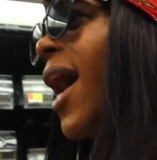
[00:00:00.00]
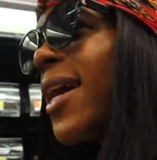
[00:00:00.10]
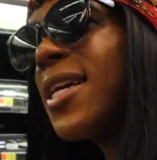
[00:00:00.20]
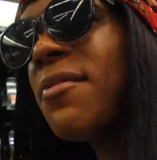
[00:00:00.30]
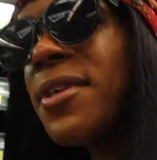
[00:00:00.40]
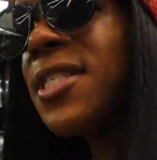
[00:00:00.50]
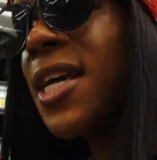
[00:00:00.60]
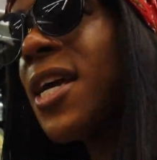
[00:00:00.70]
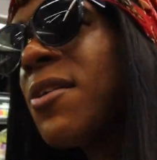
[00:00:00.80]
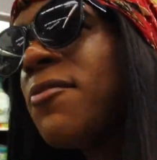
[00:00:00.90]
I keep on
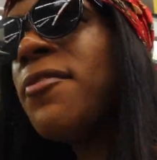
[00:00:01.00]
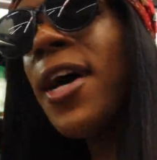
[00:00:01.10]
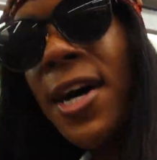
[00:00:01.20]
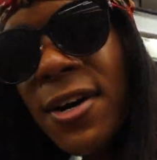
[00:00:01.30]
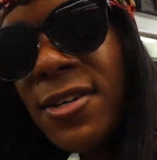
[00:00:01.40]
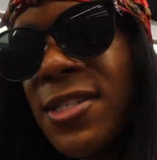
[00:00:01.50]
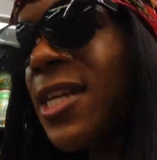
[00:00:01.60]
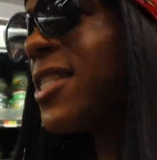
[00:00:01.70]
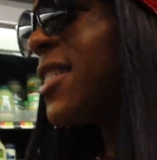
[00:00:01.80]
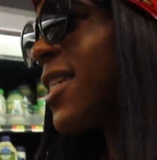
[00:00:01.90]
saying bell. It
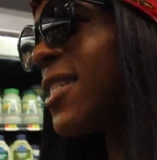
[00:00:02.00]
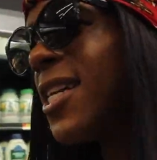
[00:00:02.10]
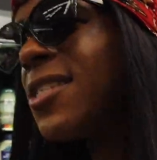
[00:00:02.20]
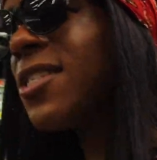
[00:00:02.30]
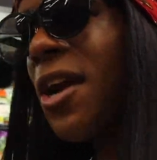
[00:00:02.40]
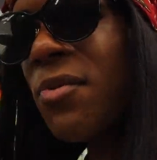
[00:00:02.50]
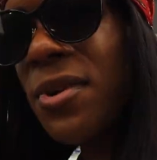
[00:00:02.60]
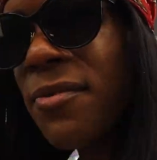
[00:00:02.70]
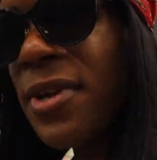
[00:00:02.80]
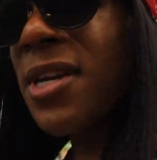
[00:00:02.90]
doesn't start
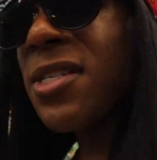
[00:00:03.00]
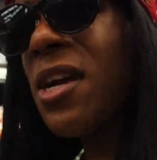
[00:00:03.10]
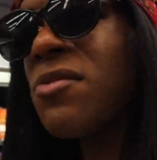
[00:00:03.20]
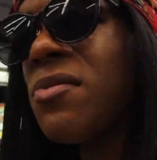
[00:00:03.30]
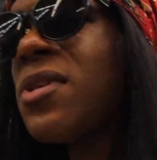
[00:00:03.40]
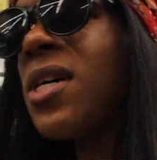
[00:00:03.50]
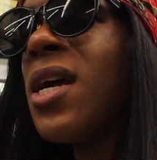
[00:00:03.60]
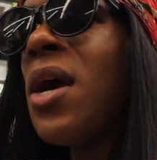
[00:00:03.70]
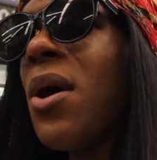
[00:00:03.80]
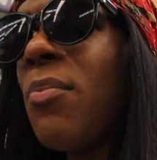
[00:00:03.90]
with a V. It starts with
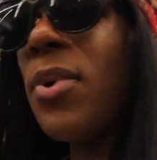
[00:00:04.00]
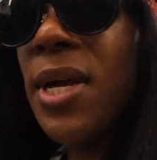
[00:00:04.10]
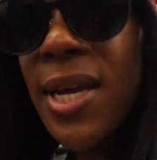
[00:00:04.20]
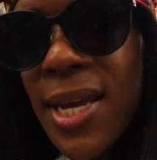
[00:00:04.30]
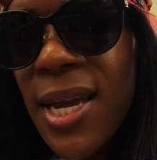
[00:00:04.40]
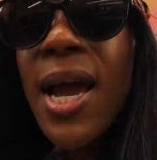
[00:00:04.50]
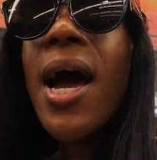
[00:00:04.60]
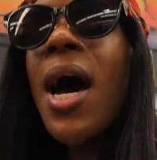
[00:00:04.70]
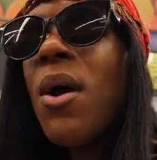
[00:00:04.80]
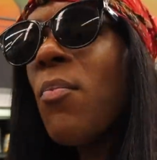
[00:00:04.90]
a B.
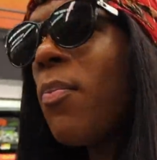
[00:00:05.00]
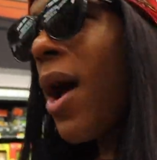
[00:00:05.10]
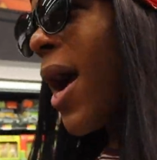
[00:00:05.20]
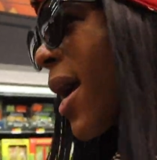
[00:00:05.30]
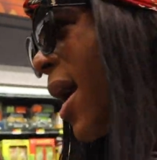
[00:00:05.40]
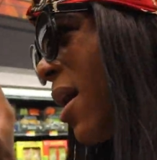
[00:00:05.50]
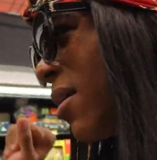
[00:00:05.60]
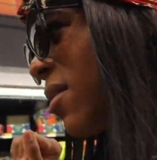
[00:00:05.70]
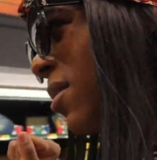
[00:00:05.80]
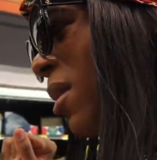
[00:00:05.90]
I got
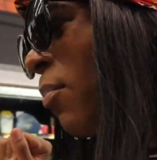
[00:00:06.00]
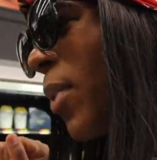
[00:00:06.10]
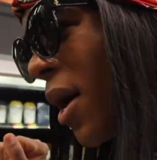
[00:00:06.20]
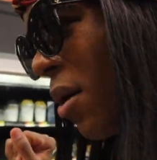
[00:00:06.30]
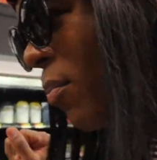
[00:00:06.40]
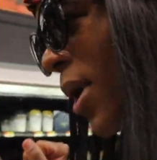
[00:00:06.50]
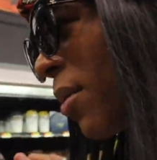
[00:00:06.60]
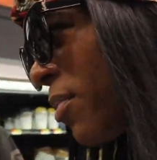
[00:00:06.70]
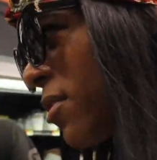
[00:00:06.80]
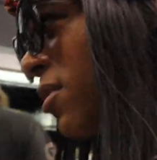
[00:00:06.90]
the bell
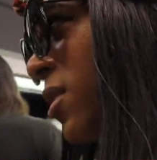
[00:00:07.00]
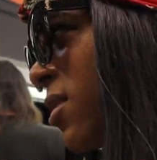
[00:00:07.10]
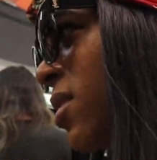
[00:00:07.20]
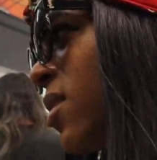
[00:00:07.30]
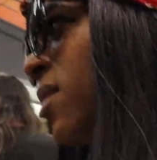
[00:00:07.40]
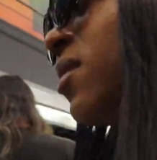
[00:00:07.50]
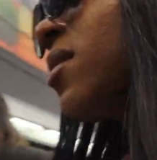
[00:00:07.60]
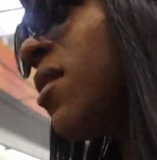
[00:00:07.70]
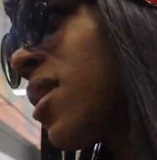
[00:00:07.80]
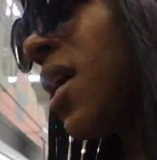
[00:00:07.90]
peppers.
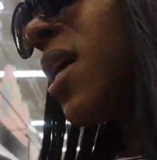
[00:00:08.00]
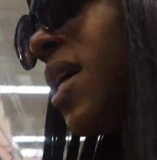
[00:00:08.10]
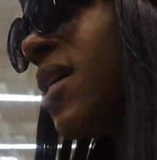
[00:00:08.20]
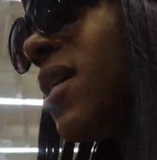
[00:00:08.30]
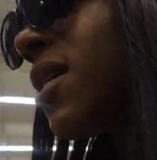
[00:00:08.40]
Okay.